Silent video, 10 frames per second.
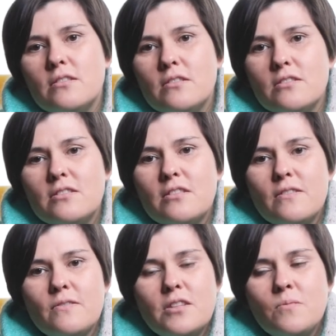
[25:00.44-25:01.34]
it's
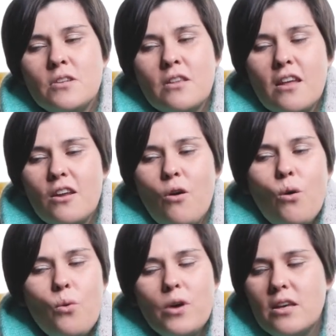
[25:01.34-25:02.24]
uh, something that
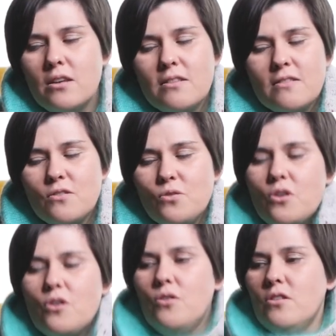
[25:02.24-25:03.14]
always you
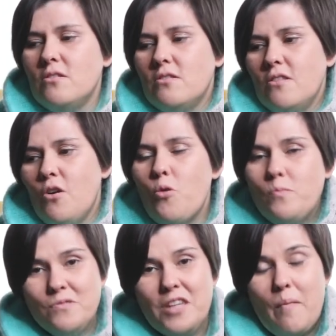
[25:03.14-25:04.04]
know it
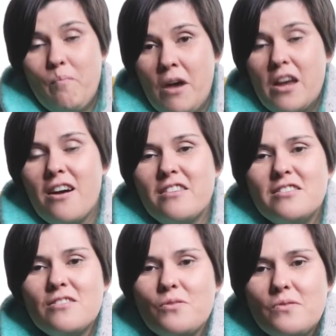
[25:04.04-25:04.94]
opens up my heart
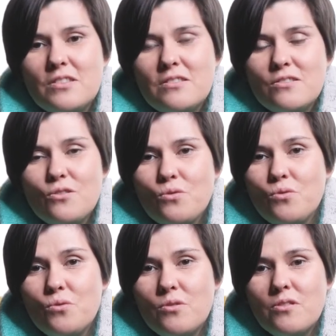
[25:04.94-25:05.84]
it feels so
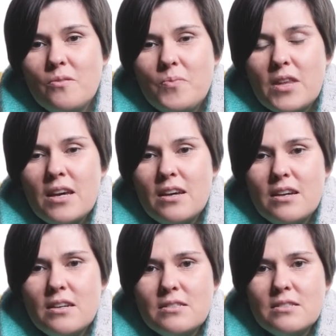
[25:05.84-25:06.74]
cool
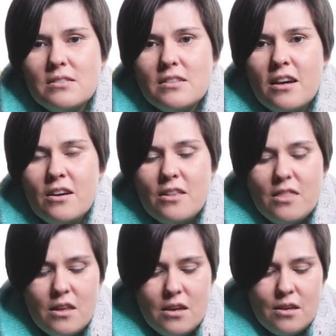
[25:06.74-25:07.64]
and i
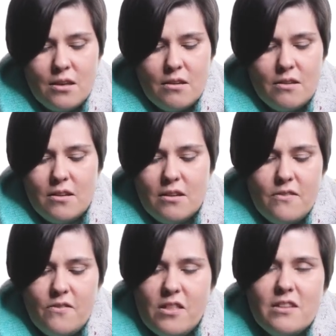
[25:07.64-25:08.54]
think
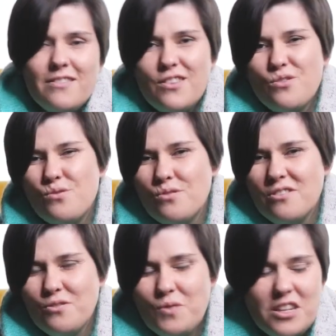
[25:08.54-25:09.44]
this is the
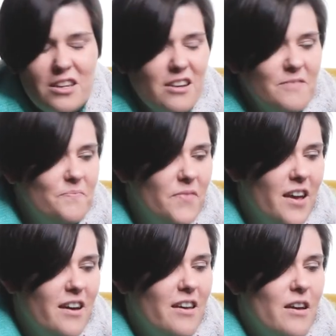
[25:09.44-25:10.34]
coolest tweed yarn
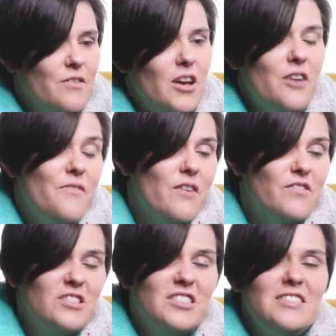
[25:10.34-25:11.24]
i have
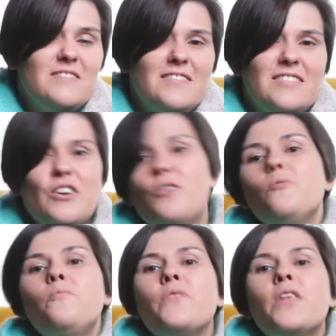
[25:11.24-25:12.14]
ever seen so